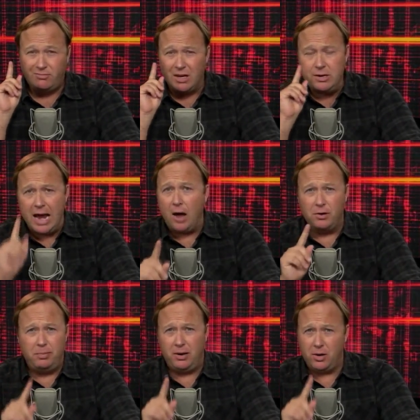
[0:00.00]
Now,
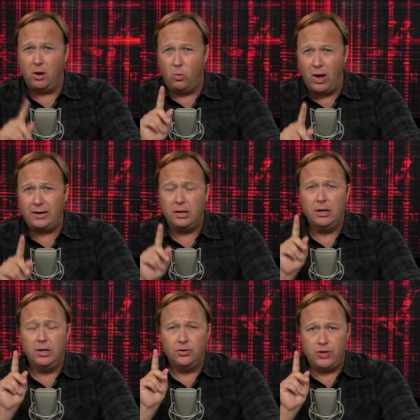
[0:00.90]
depending on what
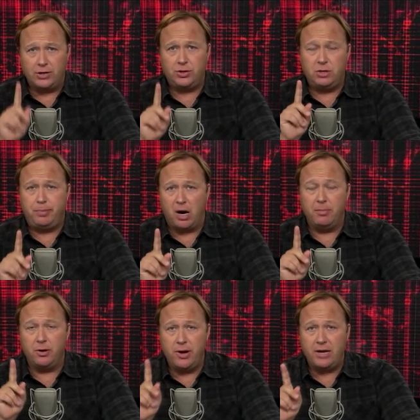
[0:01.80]
Justice
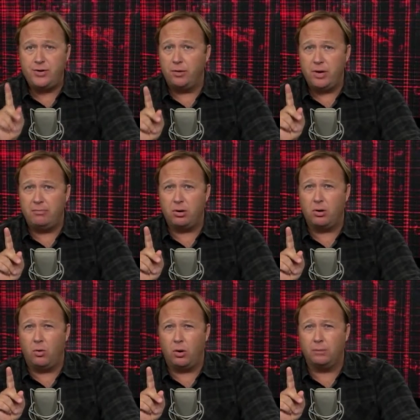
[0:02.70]
Department or NATO number
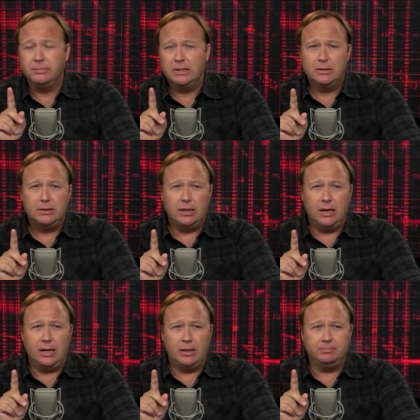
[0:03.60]
or
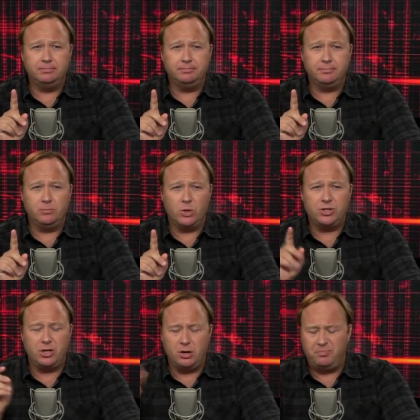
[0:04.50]

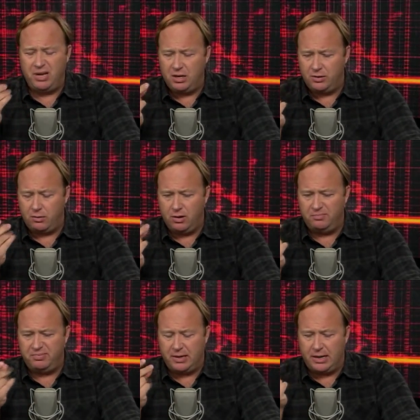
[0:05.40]
what's the European
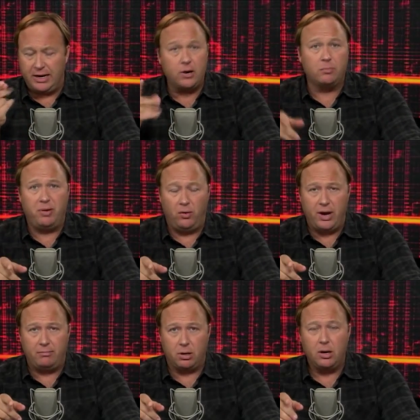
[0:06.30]
group, Interpol
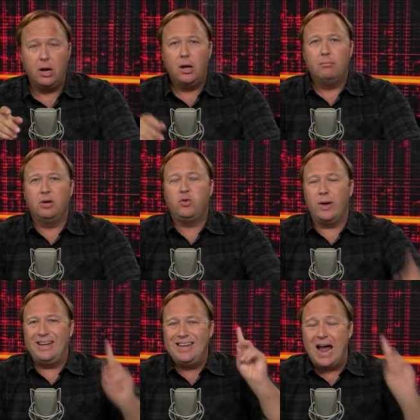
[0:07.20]
number,
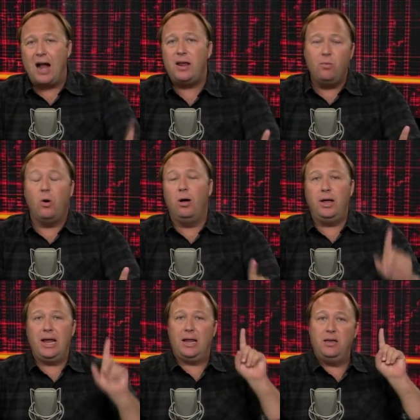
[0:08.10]
between
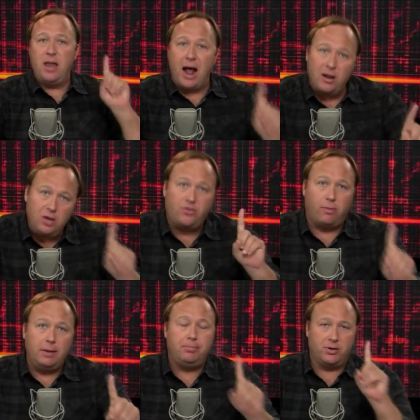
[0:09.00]
91 and
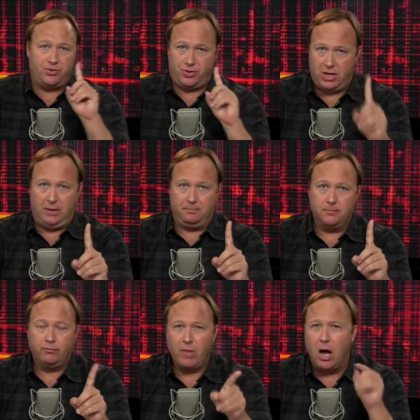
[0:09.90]
93%
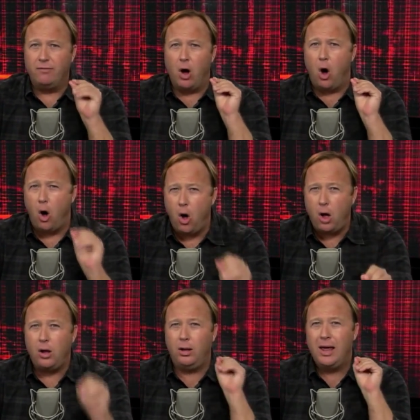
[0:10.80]
of
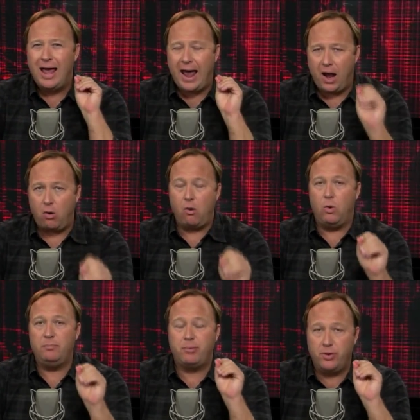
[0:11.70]
all
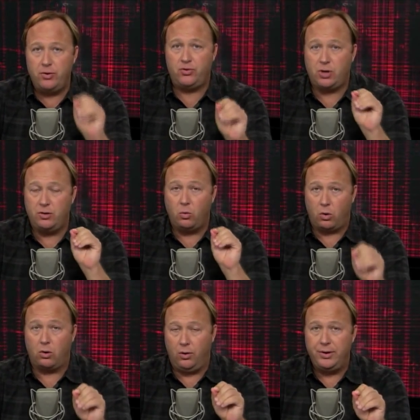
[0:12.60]
heroin produced in the
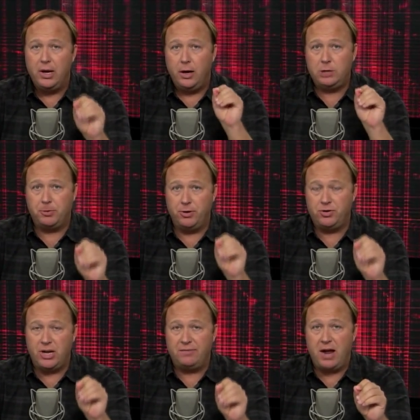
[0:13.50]
world is
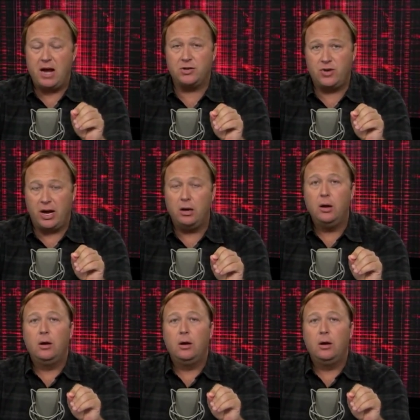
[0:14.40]
produced in Afghanistan